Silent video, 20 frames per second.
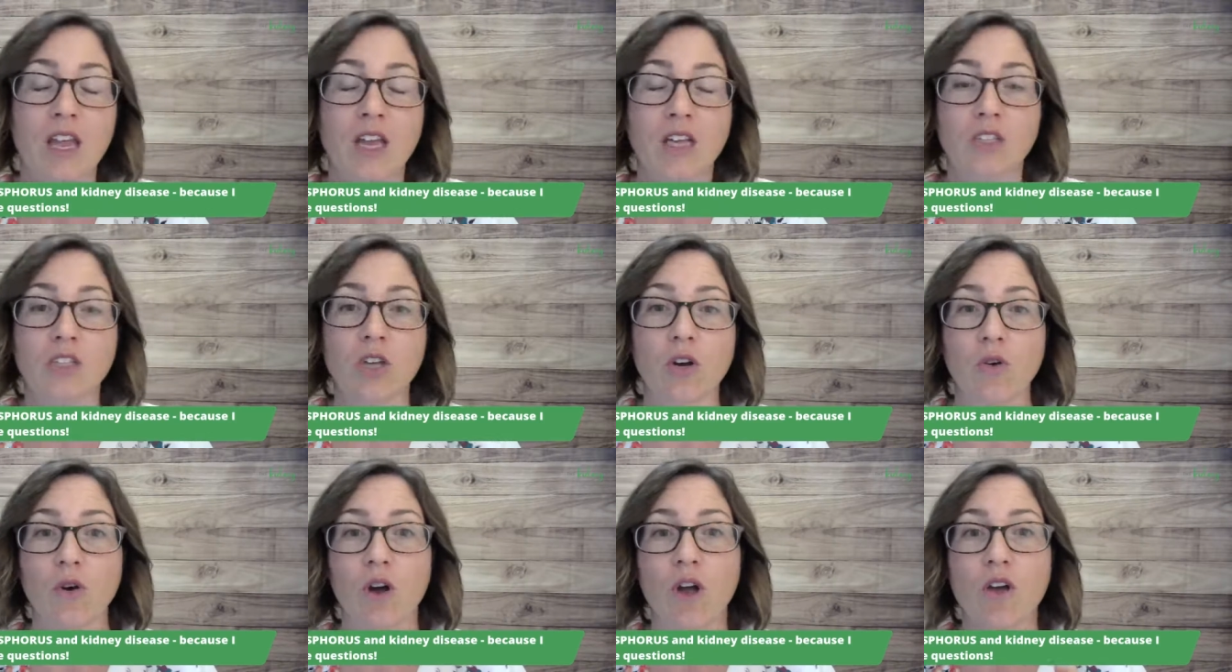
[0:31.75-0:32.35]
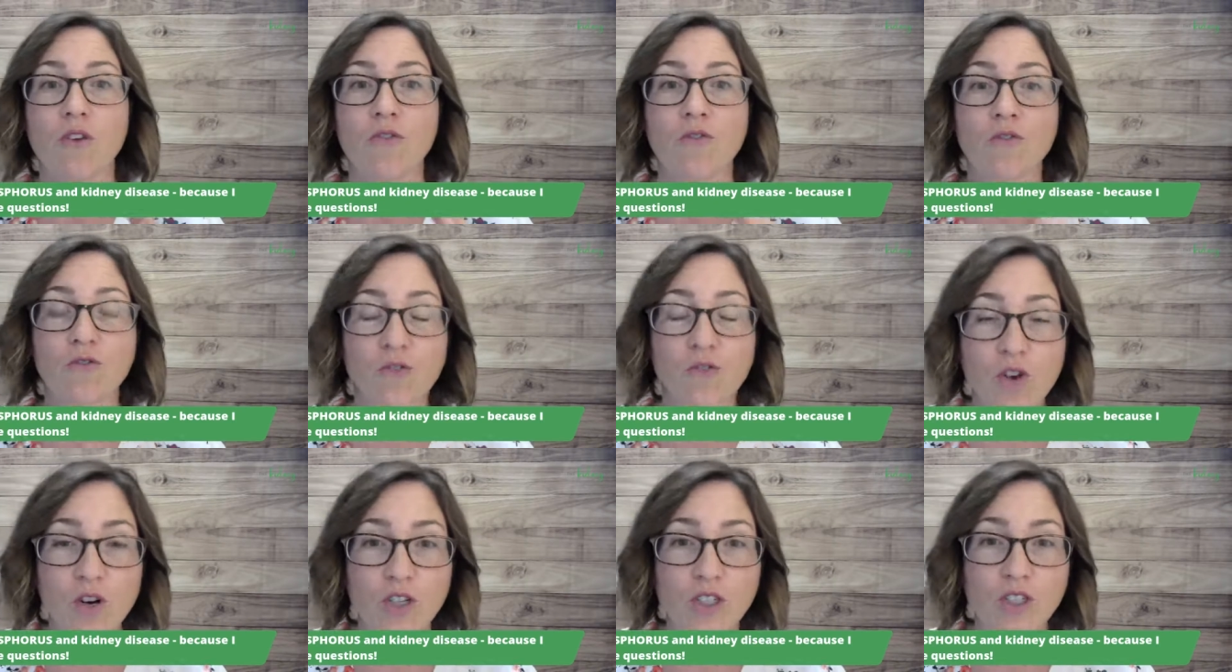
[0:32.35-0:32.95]
So
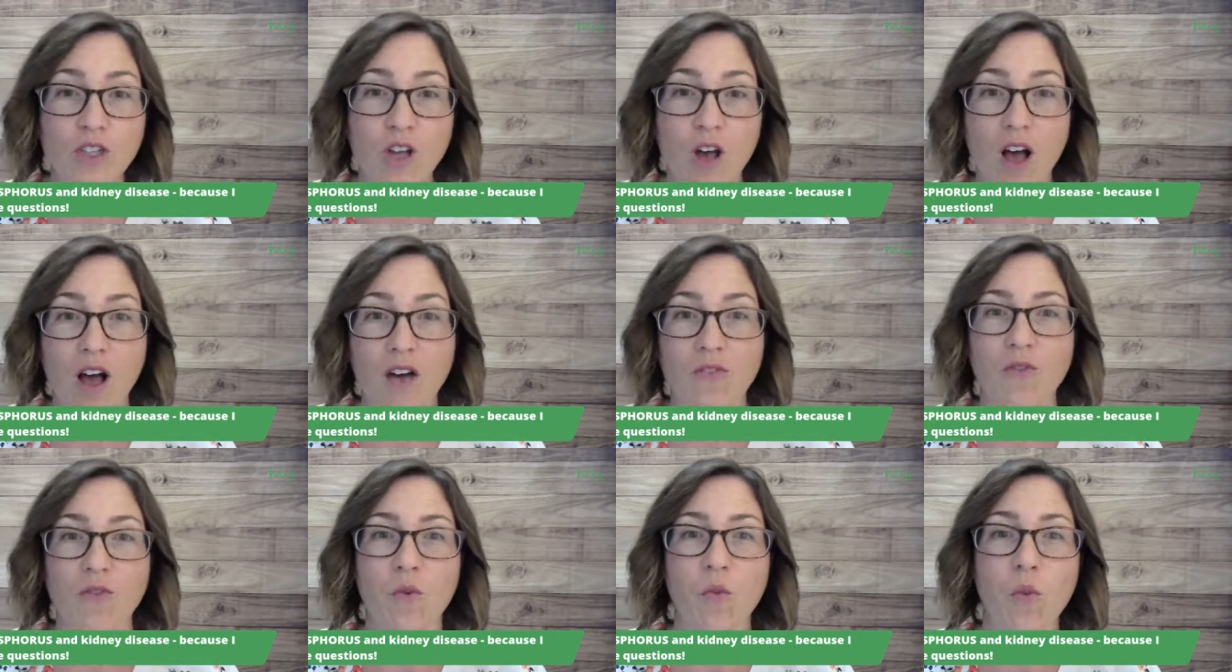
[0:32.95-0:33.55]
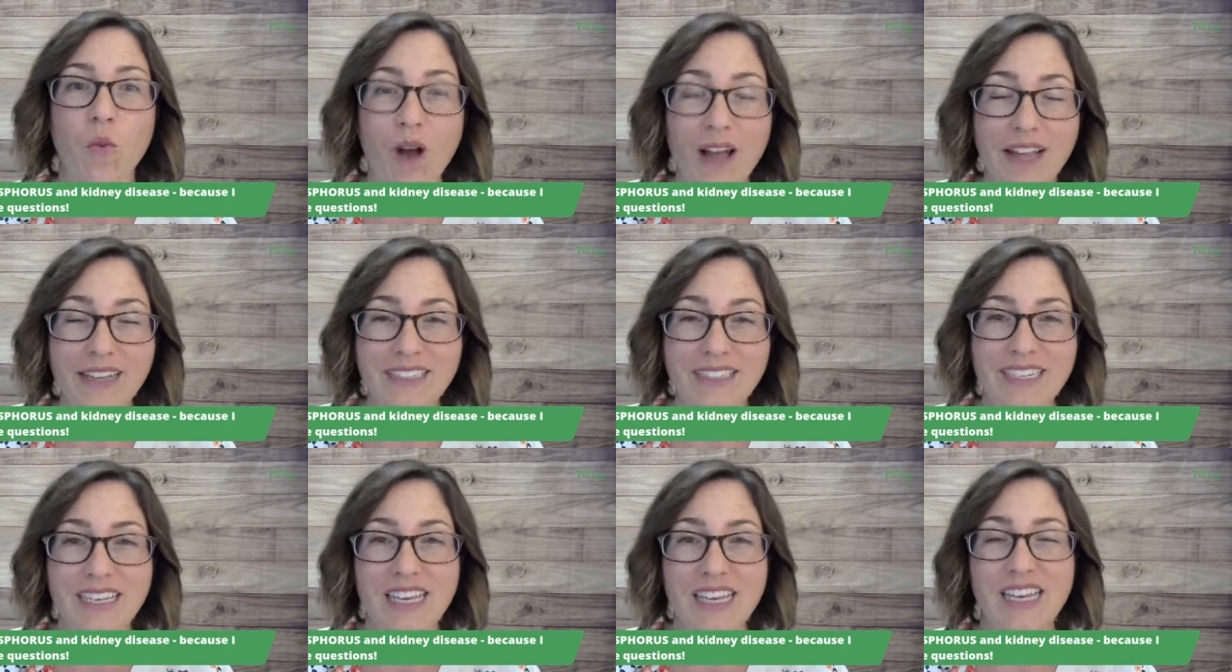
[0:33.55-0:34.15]
first off, what
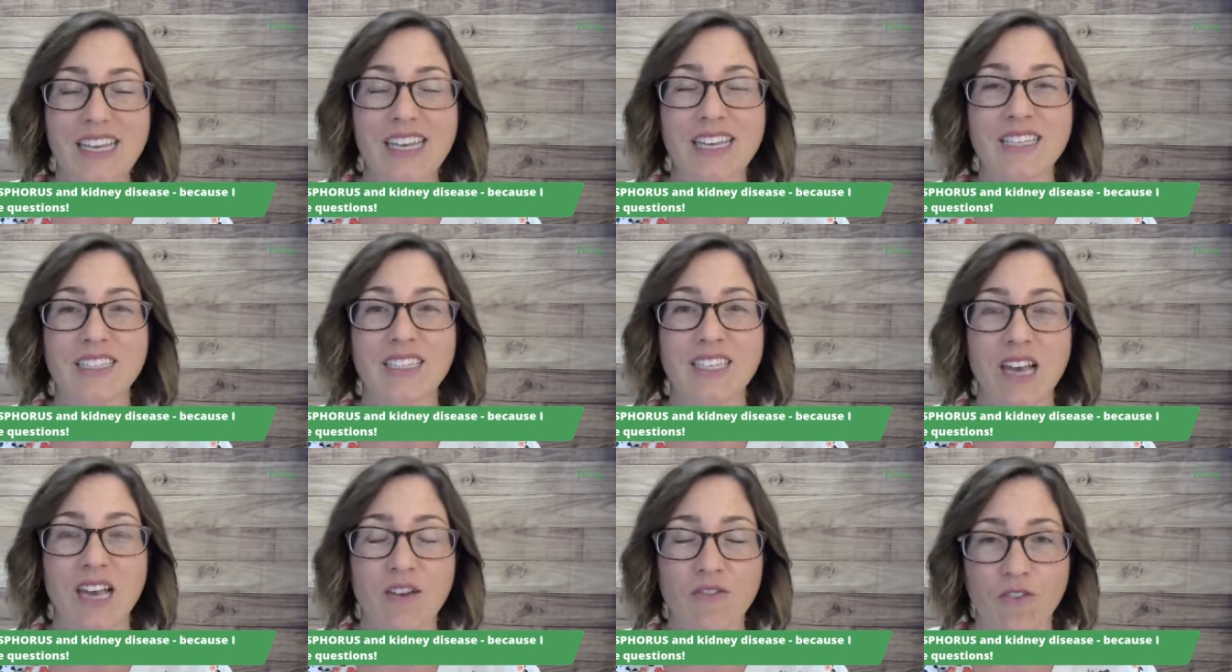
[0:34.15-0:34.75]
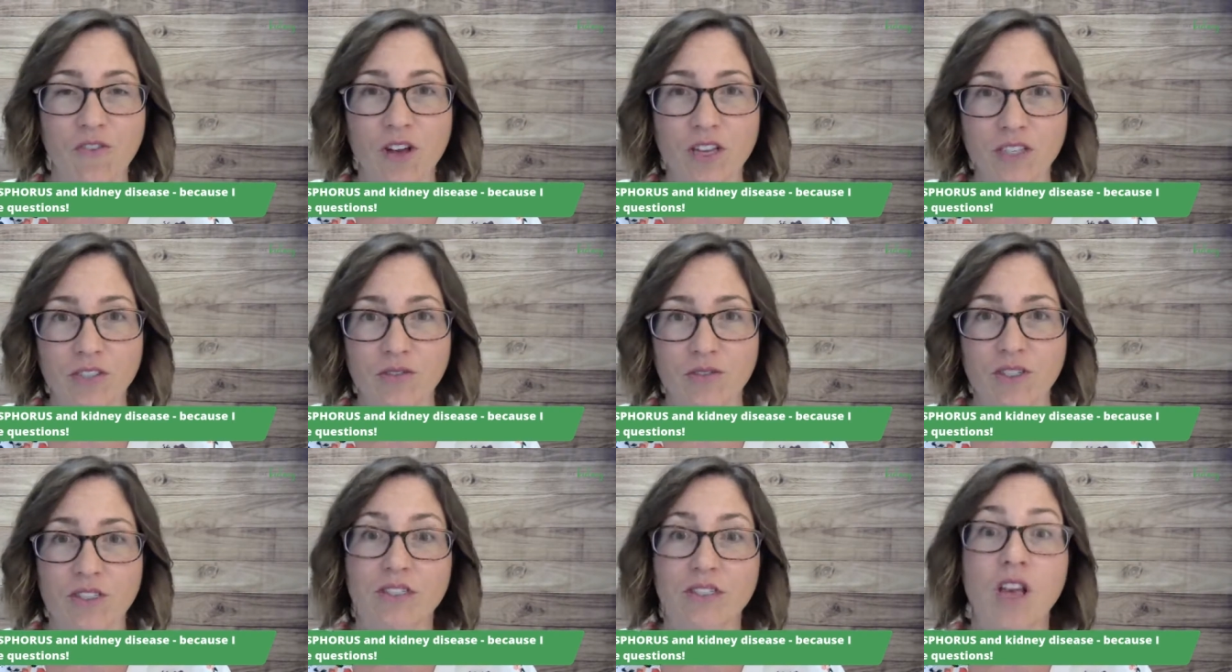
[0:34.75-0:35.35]
is
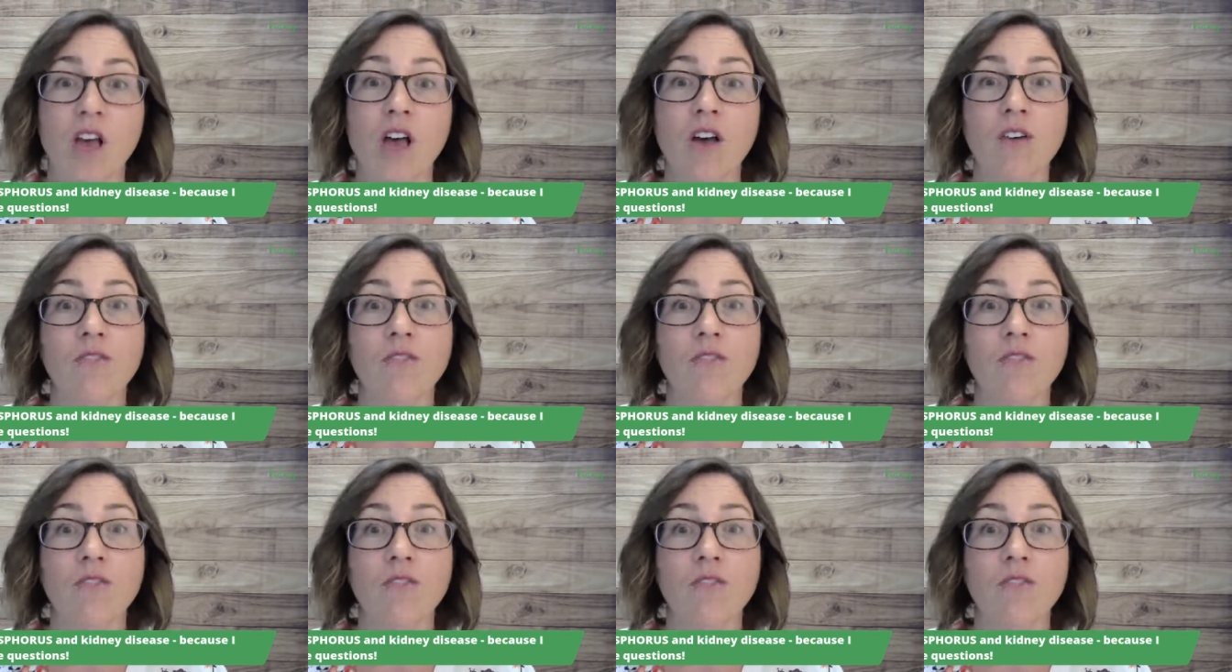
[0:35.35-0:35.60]
phosphorus?